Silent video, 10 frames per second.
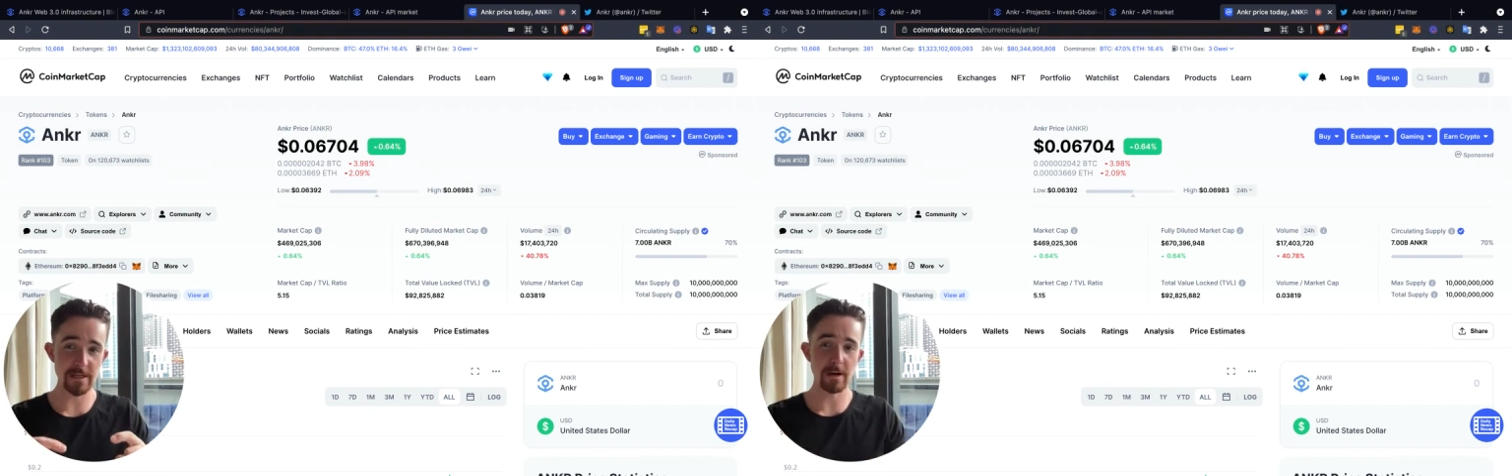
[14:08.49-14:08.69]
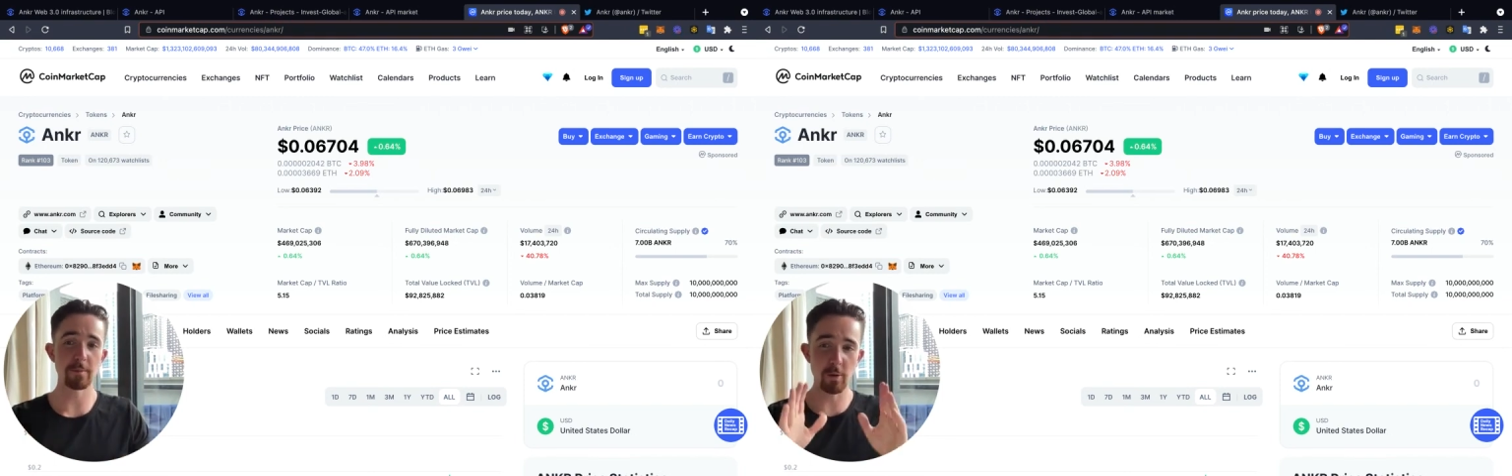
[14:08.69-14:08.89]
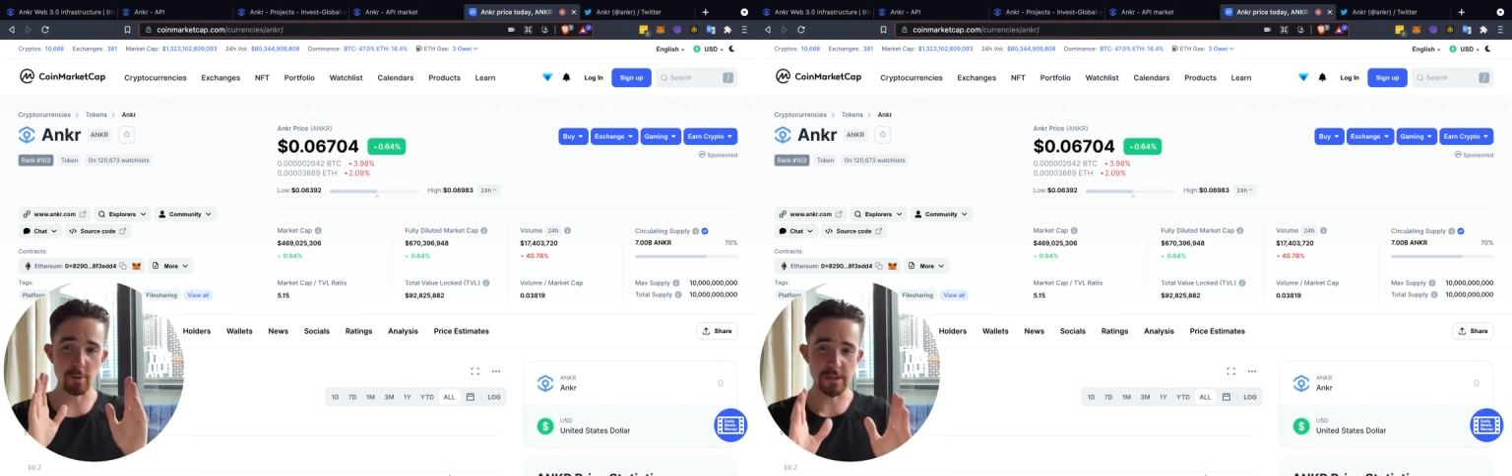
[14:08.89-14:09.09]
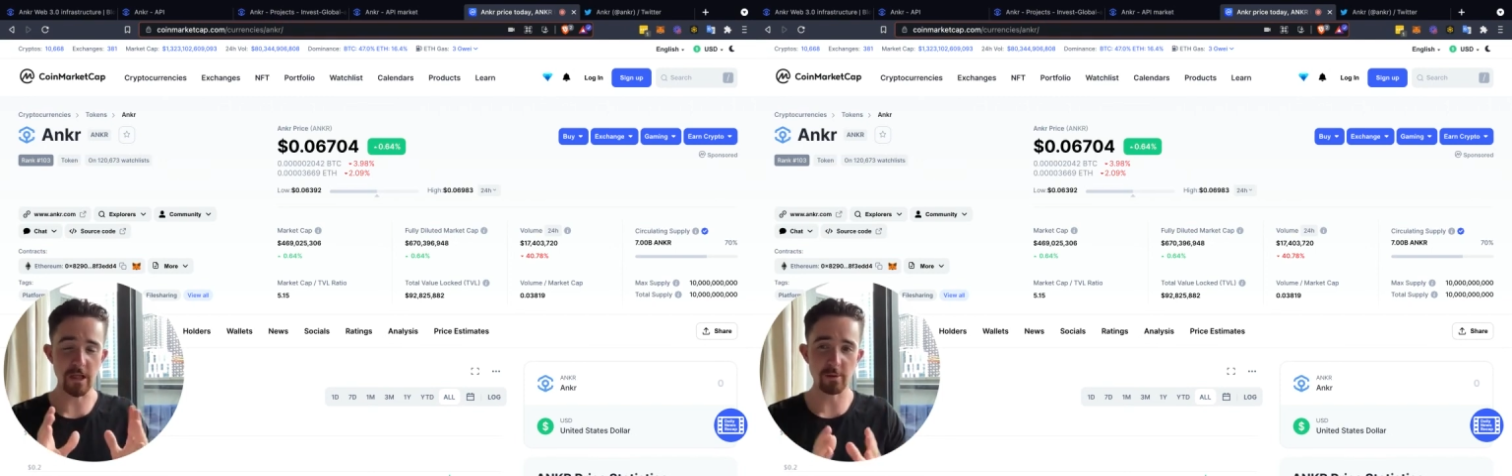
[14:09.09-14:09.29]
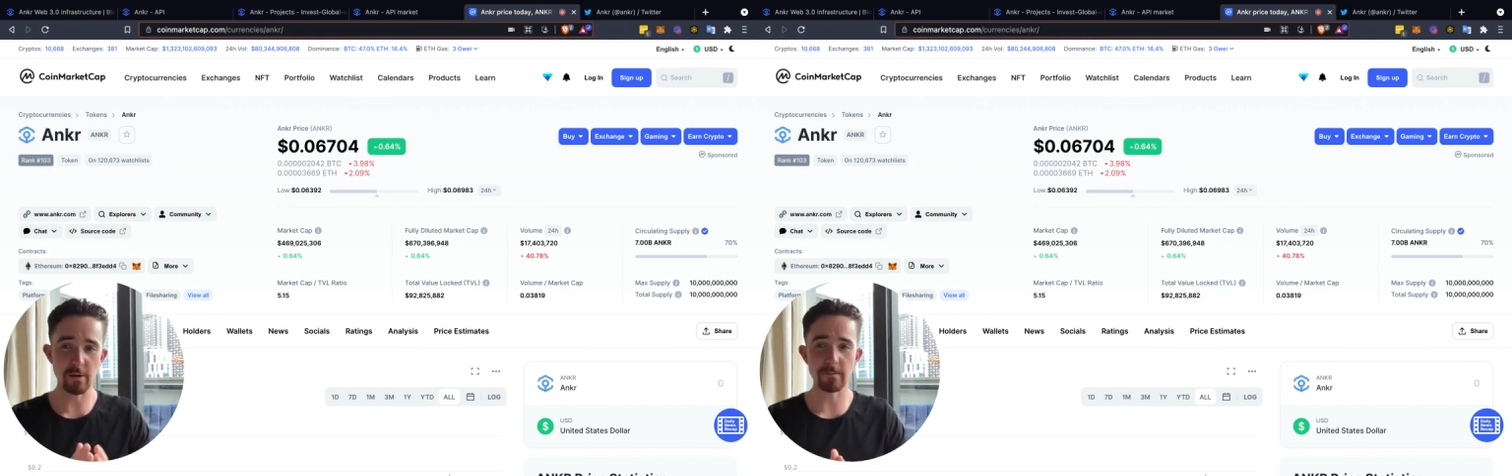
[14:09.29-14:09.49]
down below or
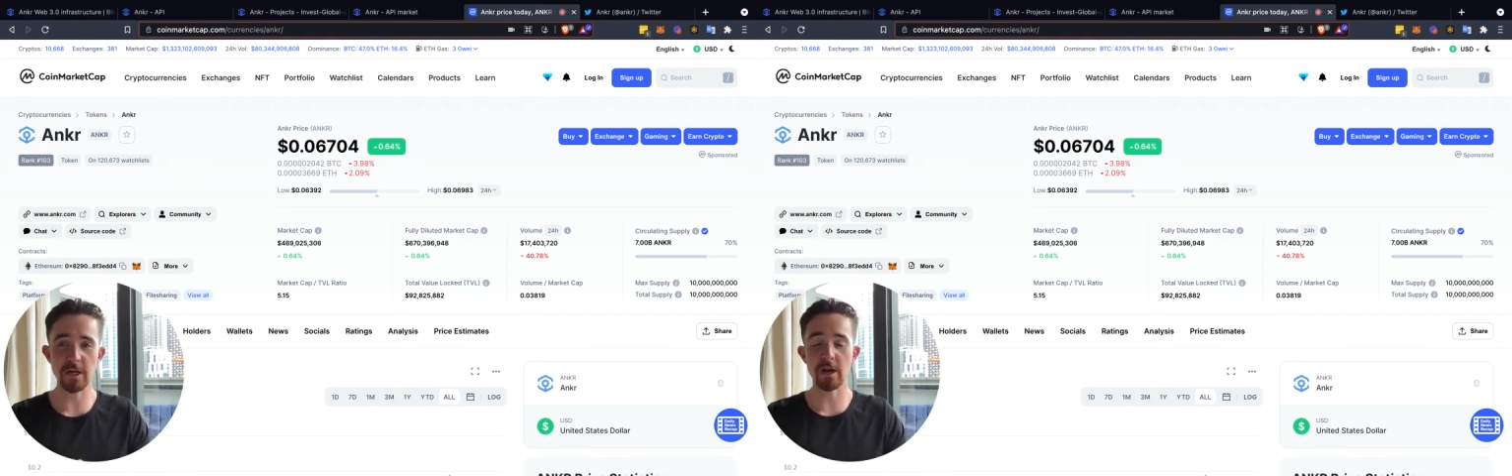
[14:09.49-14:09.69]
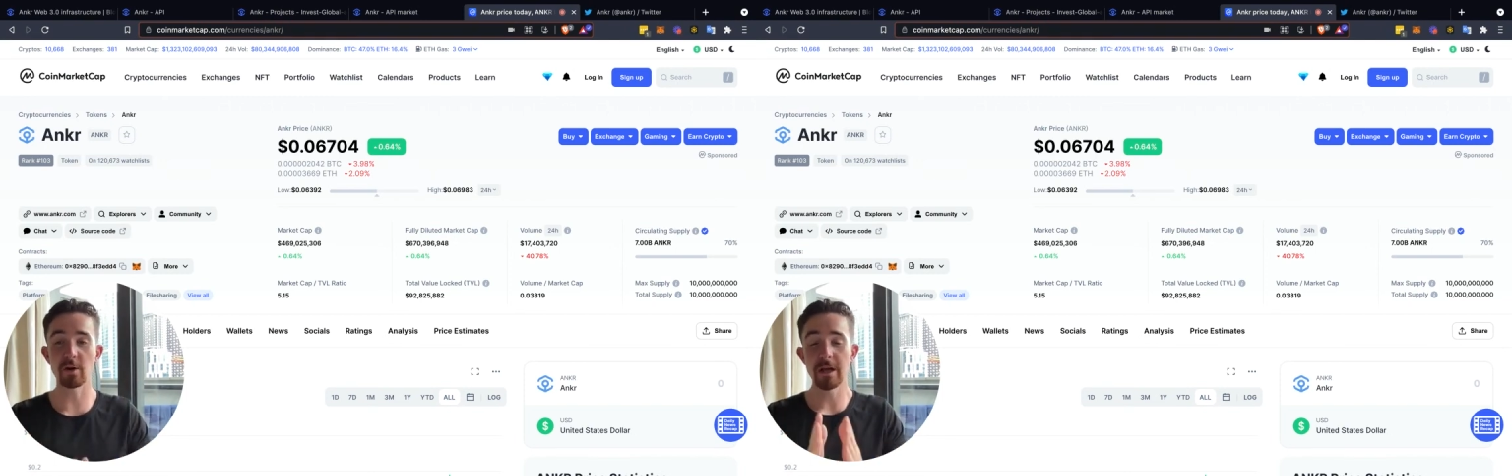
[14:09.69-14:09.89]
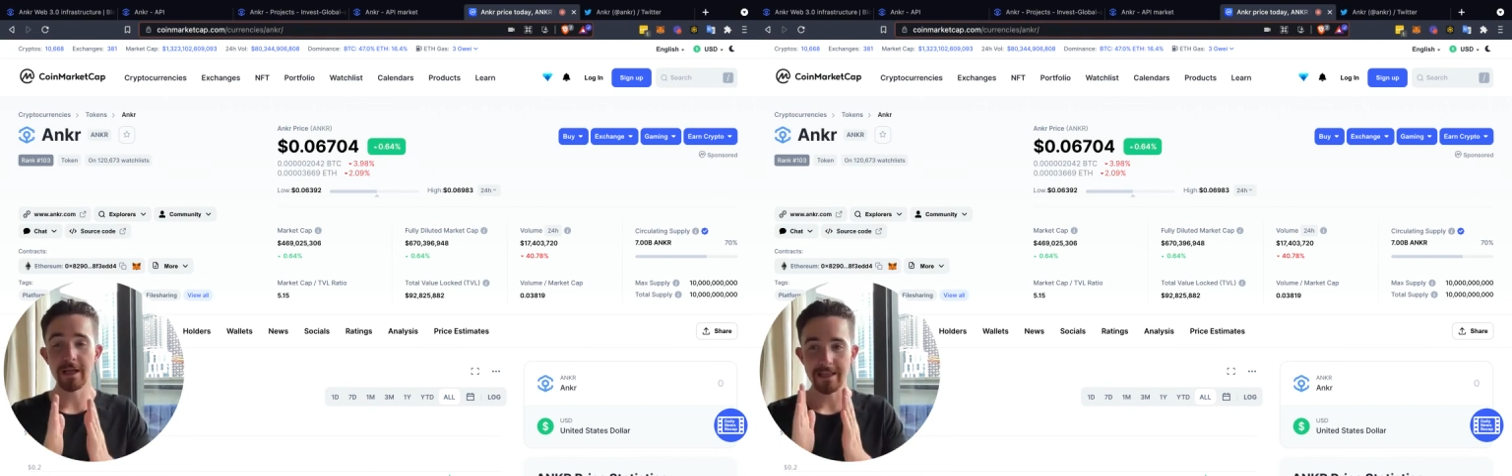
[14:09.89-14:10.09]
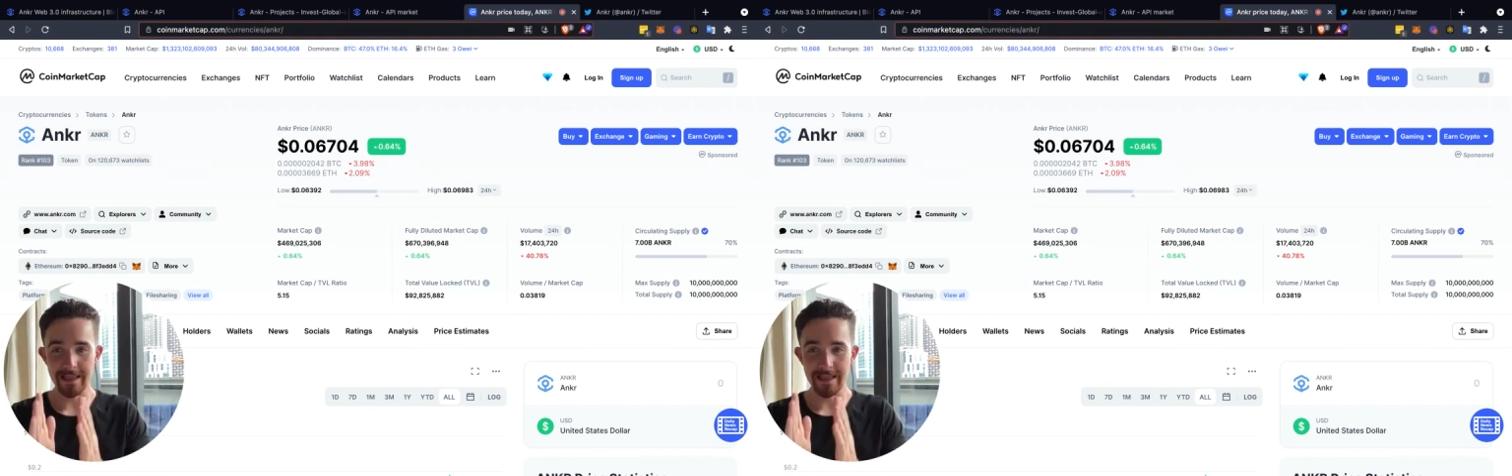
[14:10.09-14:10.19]
Telegram channel,